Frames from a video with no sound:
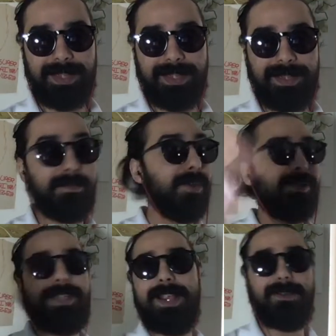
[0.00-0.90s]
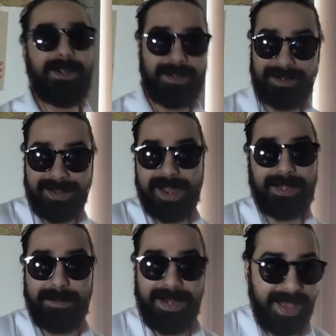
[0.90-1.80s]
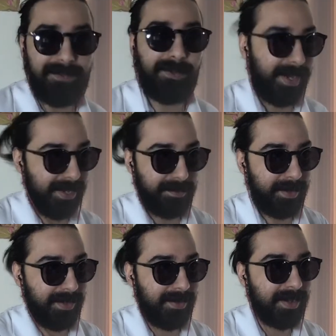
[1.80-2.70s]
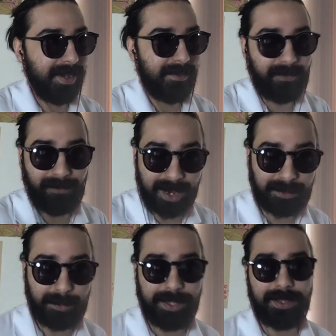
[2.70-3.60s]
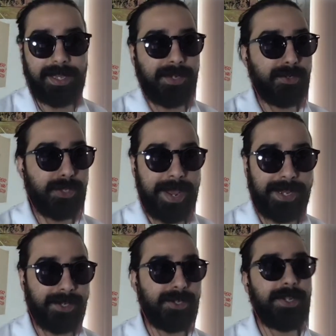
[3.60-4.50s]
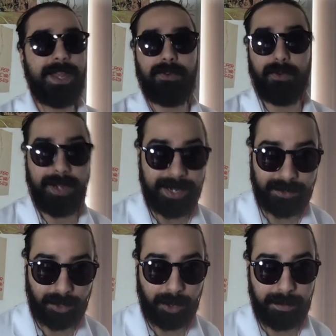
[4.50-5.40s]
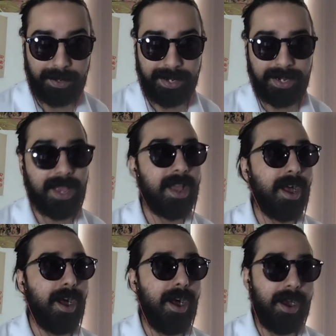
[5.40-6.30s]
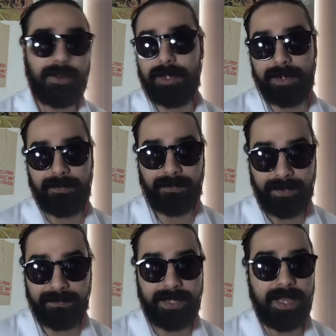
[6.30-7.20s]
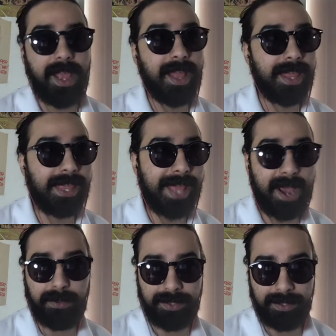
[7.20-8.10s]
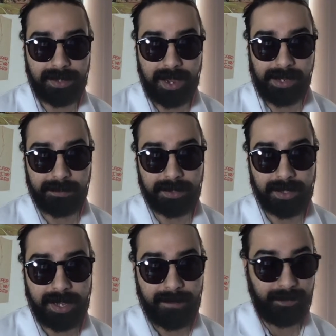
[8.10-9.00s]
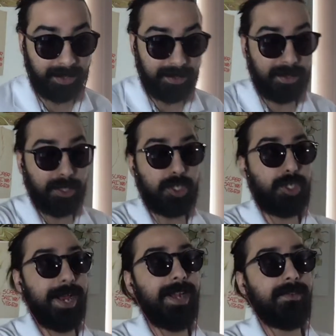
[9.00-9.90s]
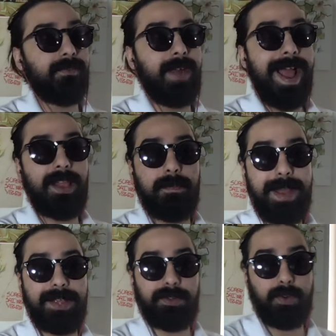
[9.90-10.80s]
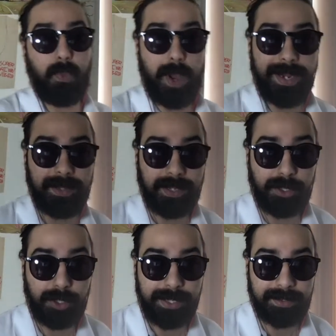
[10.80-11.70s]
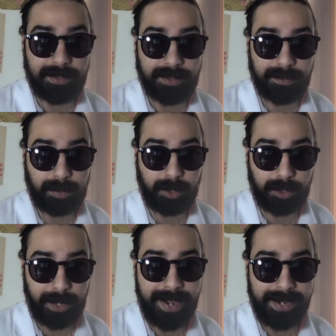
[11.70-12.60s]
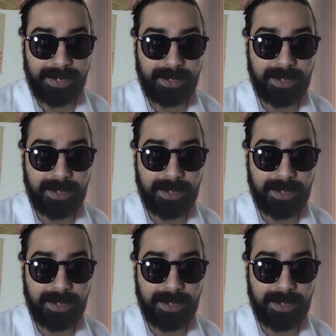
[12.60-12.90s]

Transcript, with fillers: the most sacred document ever has been fucked with and changed and reinterpreted 150,000 times. The, the shade of alabaster white that Jesus is portrayed in